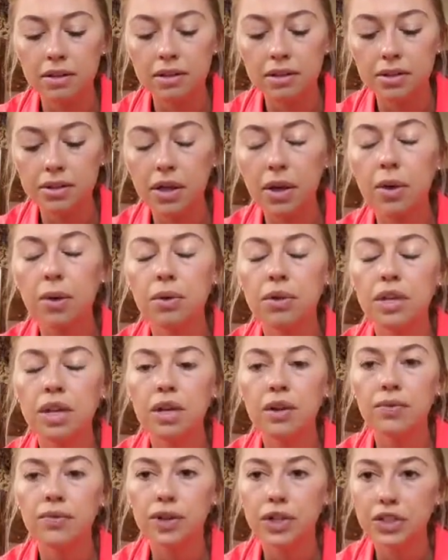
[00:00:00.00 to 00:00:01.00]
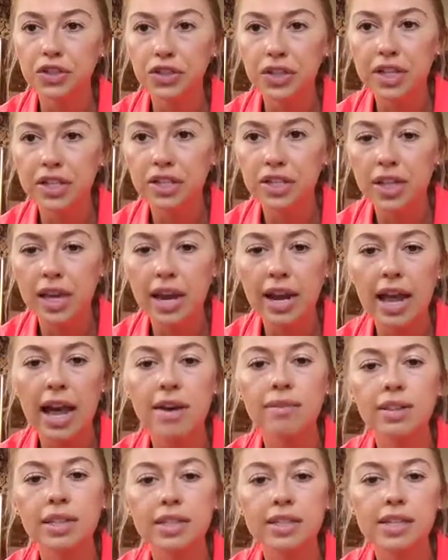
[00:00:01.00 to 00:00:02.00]
So the first stretch that I
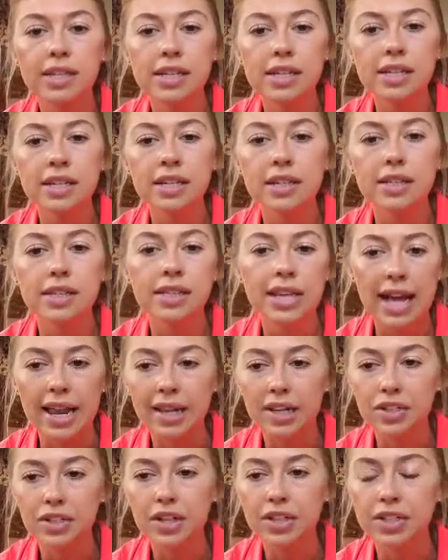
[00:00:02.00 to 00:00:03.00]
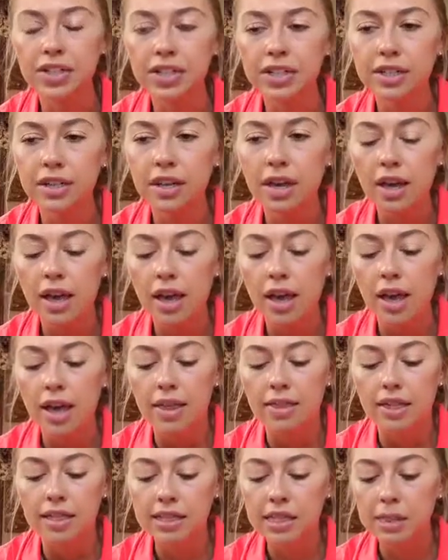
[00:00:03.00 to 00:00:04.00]
have listed is static stretching.
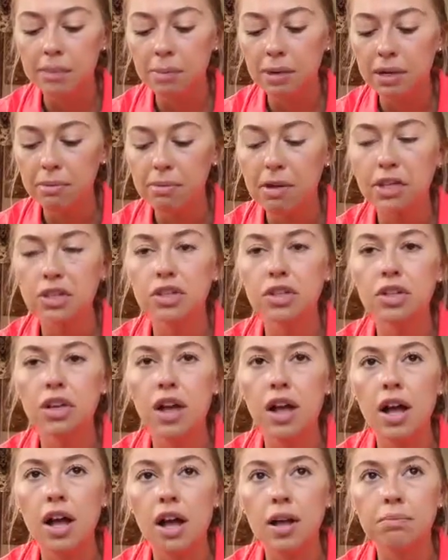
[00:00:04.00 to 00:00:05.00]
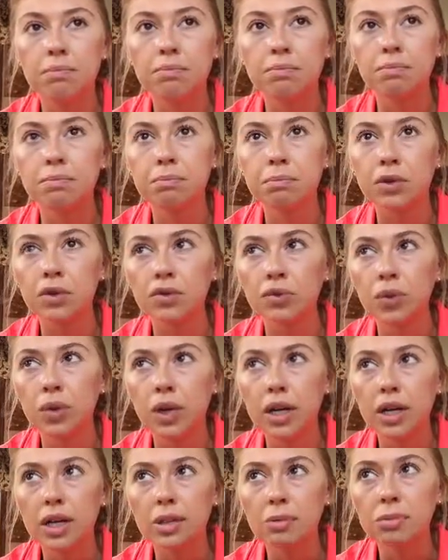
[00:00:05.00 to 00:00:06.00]
This is pretty much
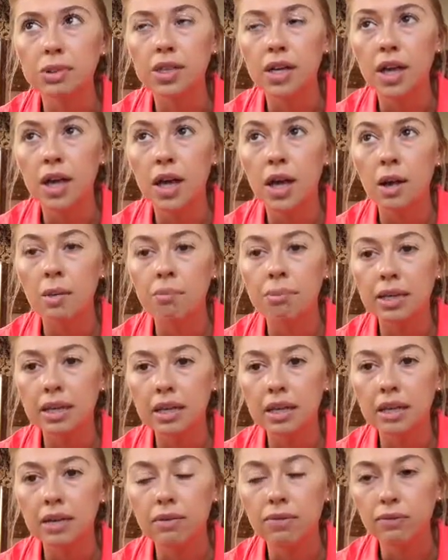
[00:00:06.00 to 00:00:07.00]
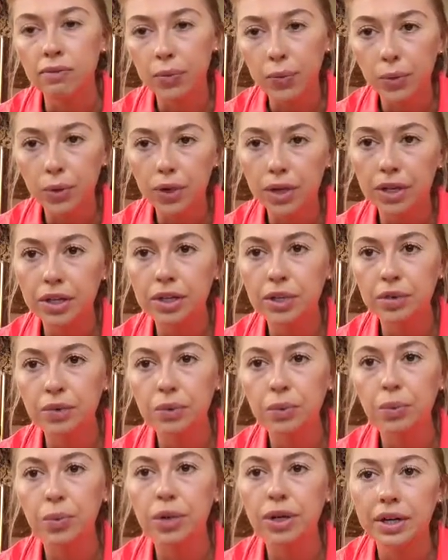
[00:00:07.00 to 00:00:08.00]
performed before
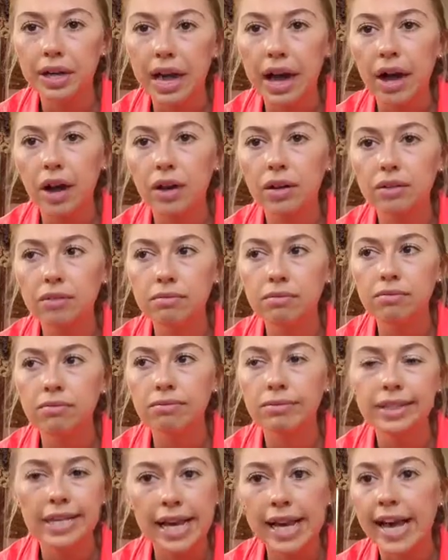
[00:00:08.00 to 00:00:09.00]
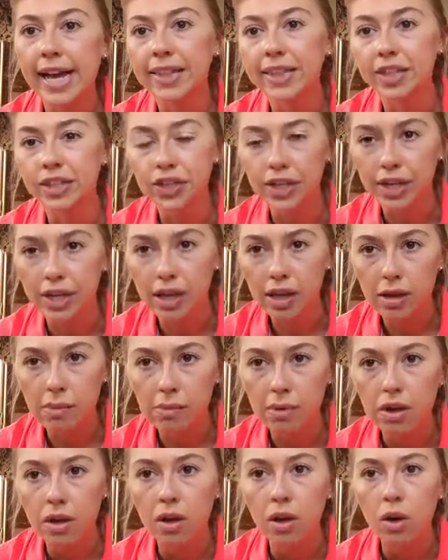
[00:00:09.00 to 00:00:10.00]
you work out, say at the
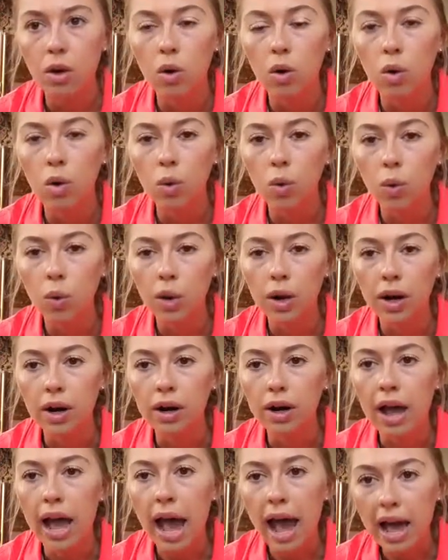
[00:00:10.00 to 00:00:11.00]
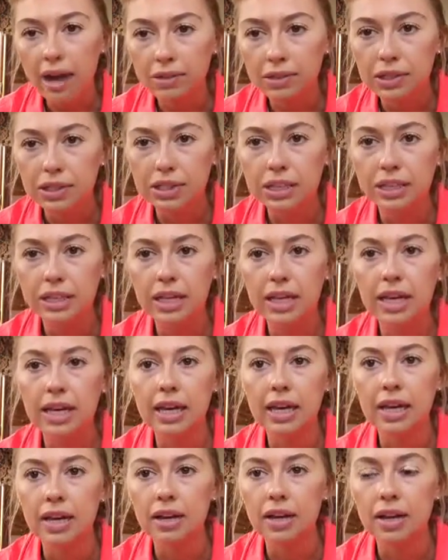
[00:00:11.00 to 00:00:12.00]
gym, or after
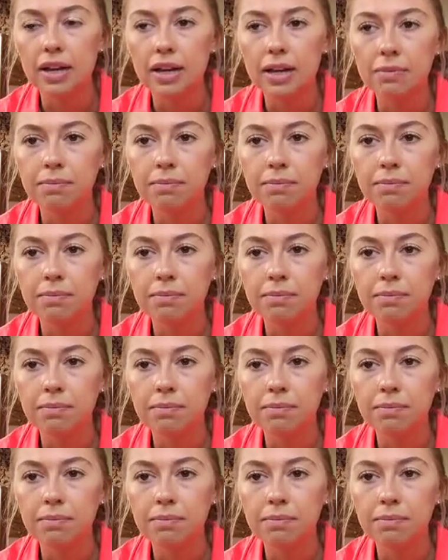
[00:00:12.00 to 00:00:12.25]
a